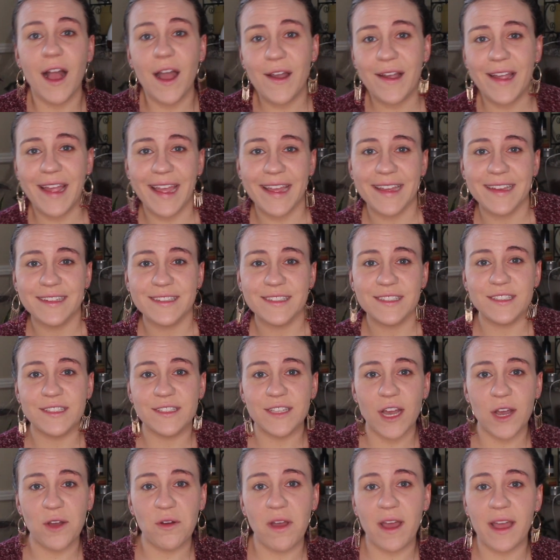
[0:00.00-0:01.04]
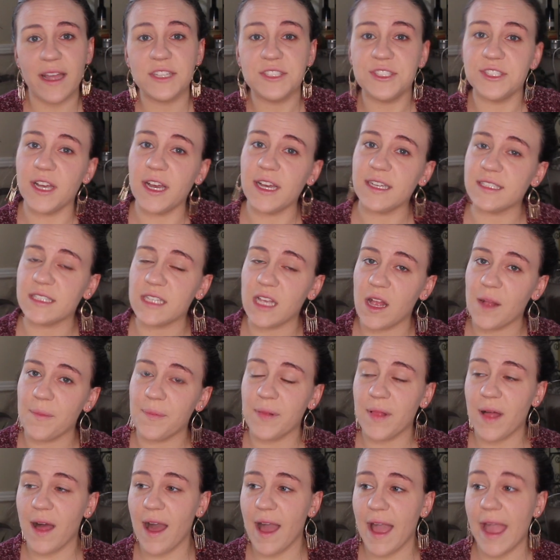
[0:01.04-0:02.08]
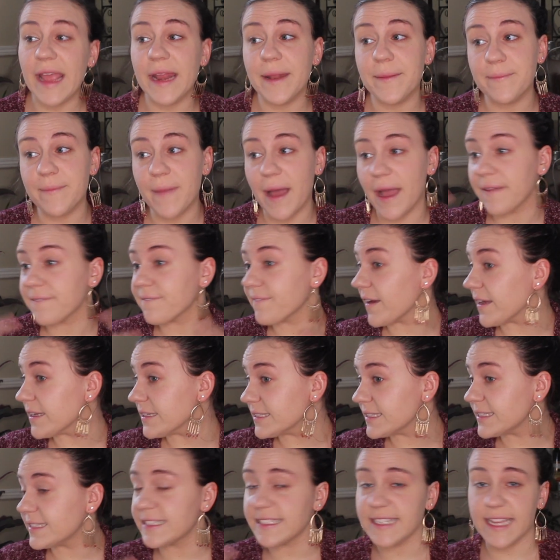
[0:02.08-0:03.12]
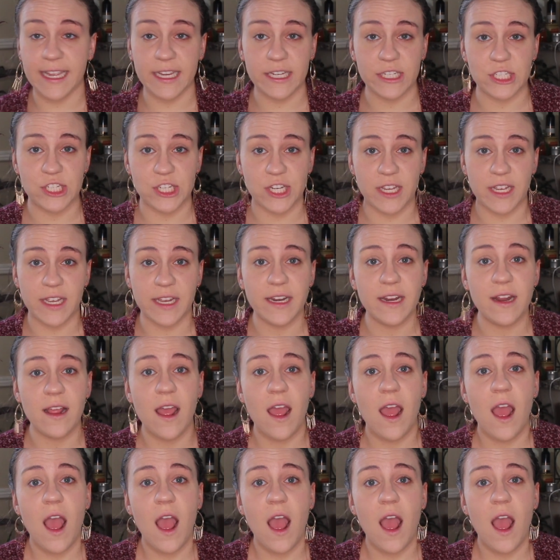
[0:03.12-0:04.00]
Okay, so I just applied my foundation.